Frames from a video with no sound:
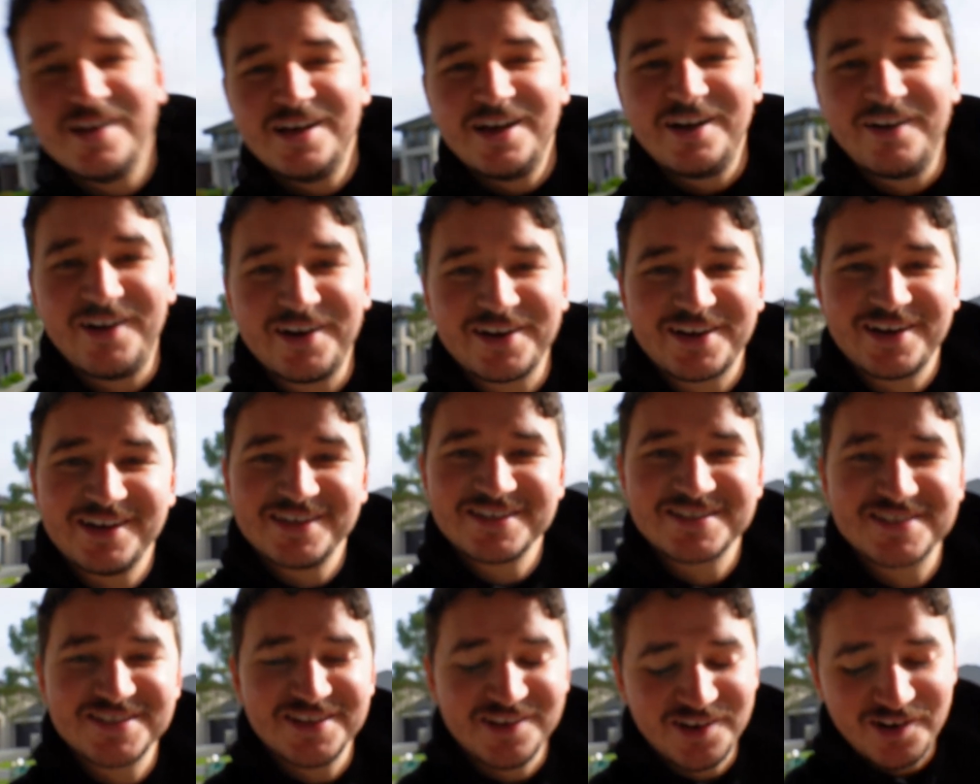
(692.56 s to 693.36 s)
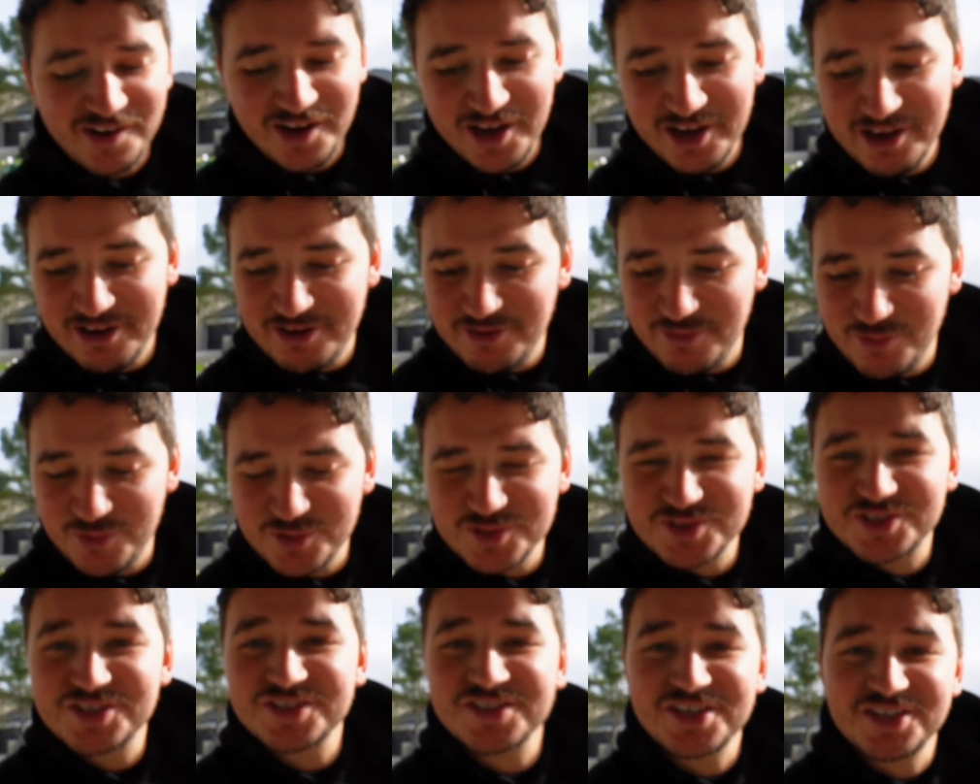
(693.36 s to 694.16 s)
Alrighty guys, so I
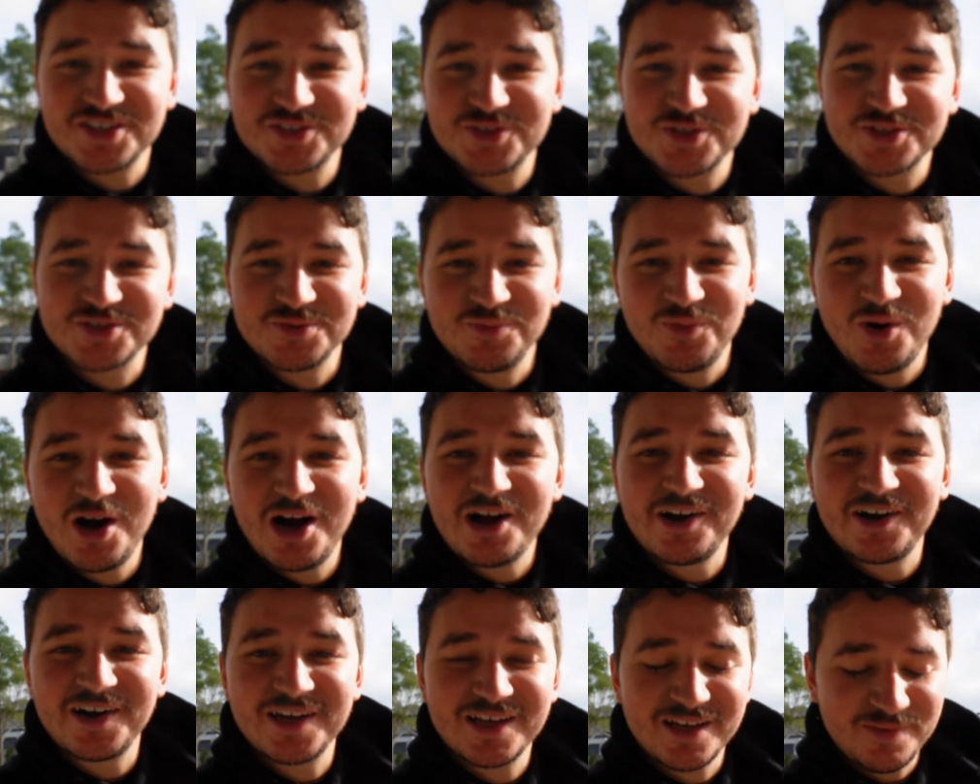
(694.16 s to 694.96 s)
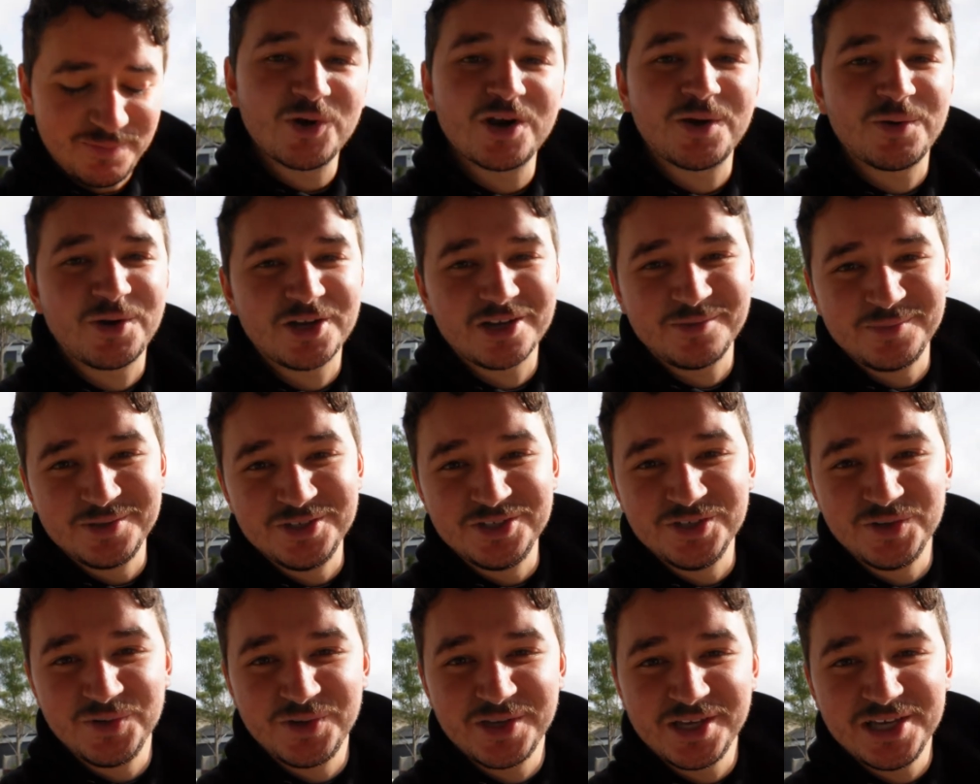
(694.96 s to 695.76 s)
was just going to do some wiring. What I'm going to be
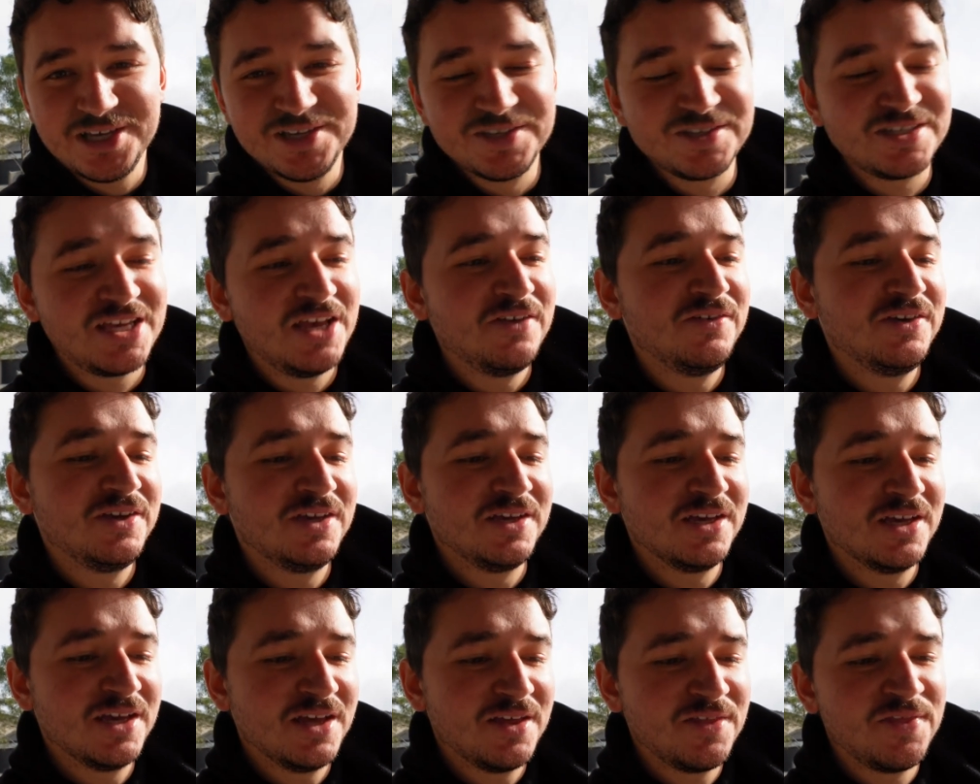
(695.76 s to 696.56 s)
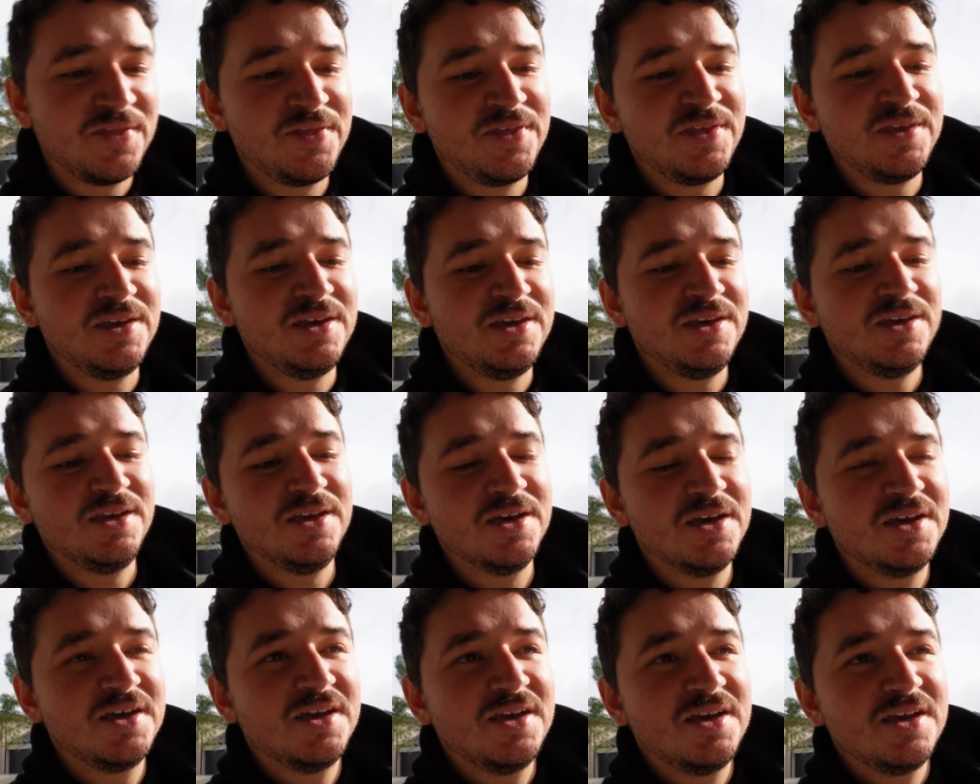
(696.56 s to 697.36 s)
doing is giving the
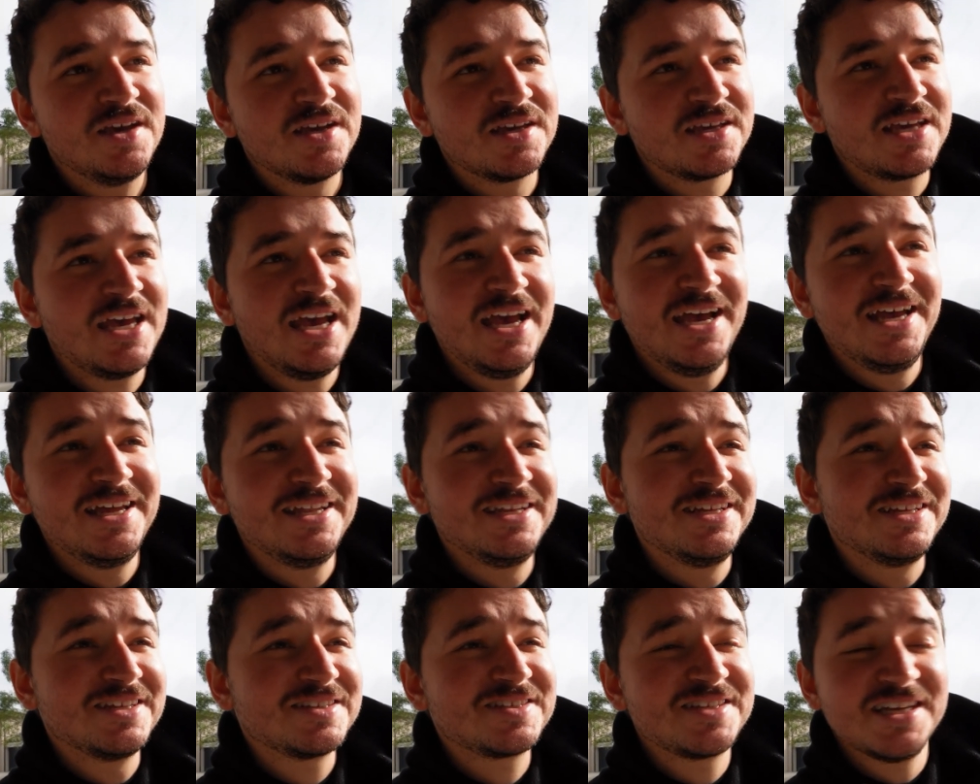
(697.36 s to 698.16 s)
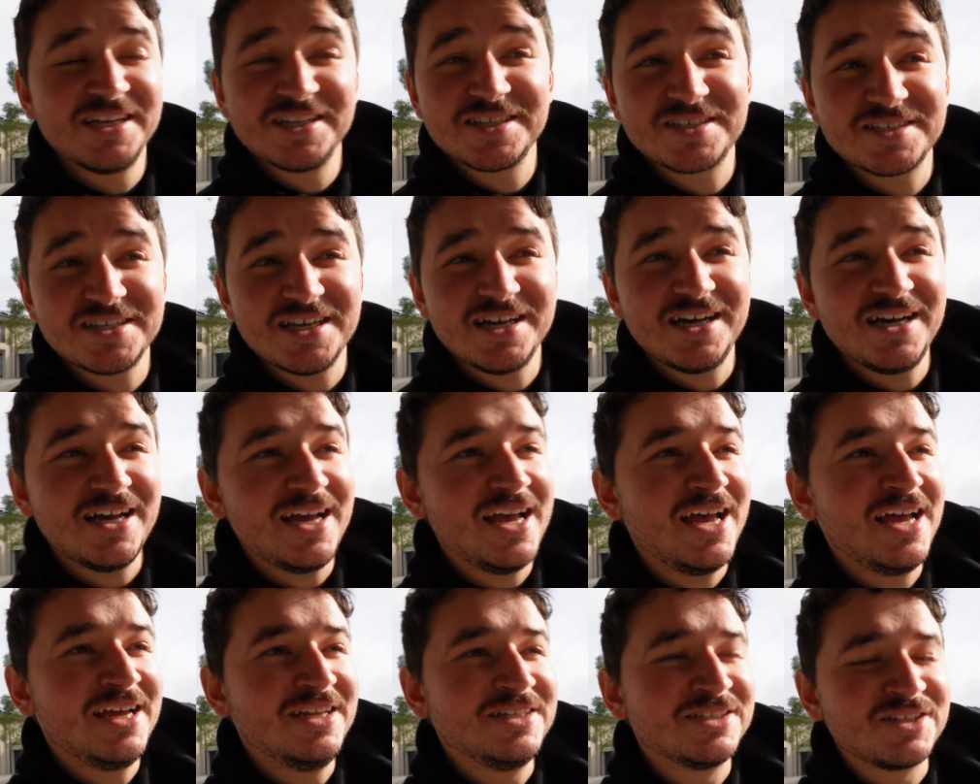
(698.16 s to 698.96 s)
CAN sensor
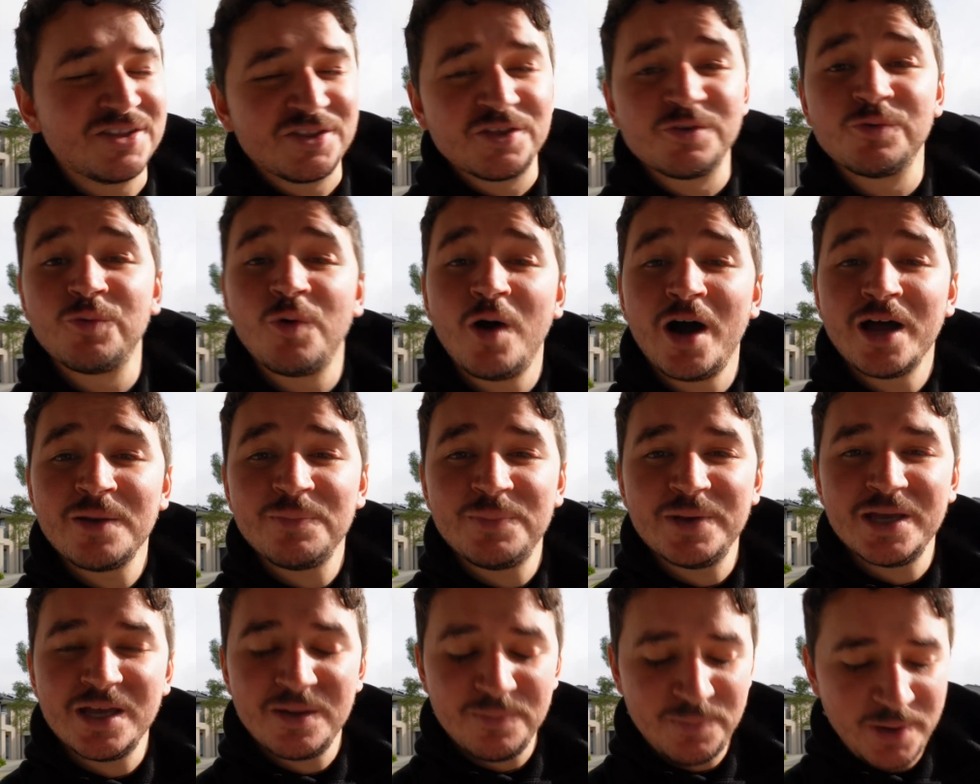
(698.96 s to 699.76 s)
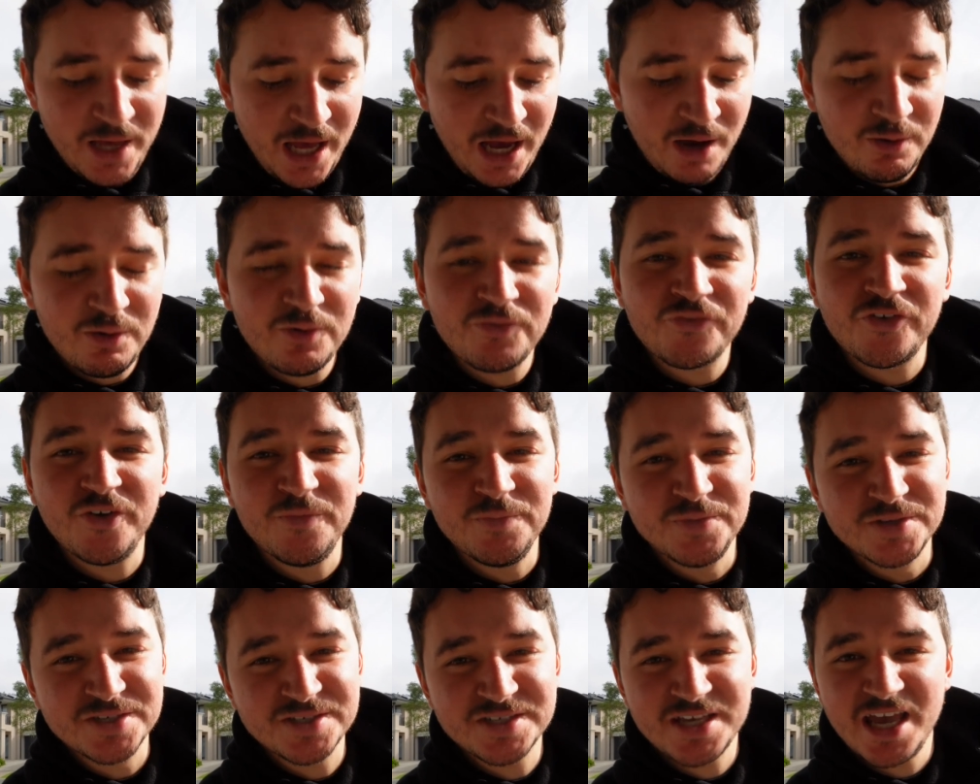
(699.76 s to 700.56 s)
and the wideband power
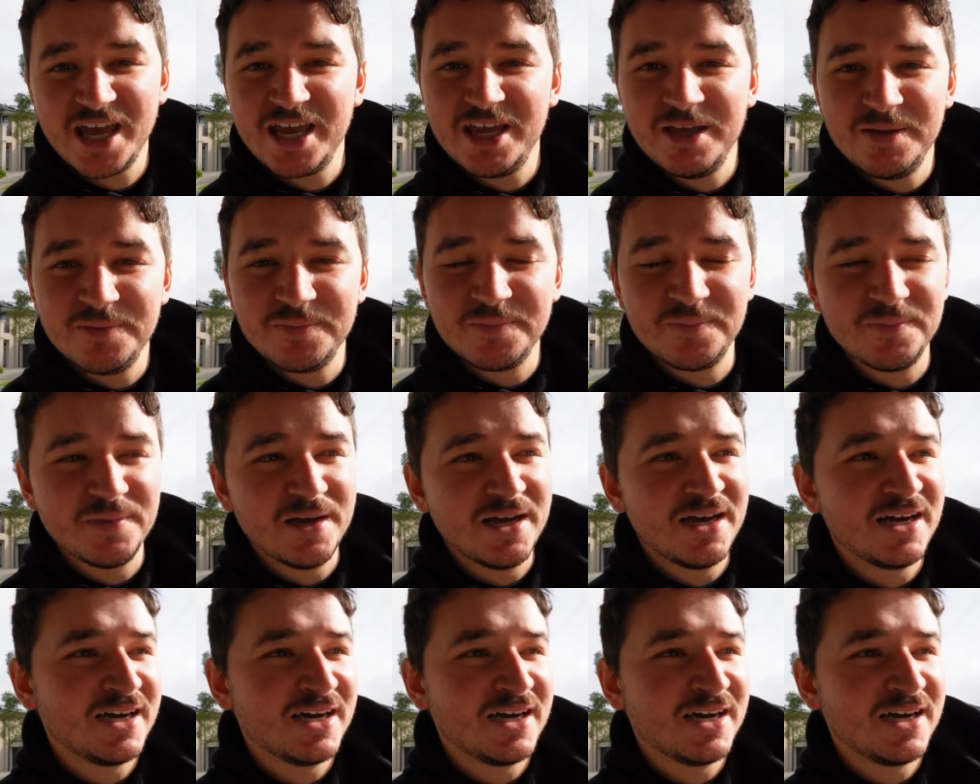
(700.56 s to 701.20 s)
from the same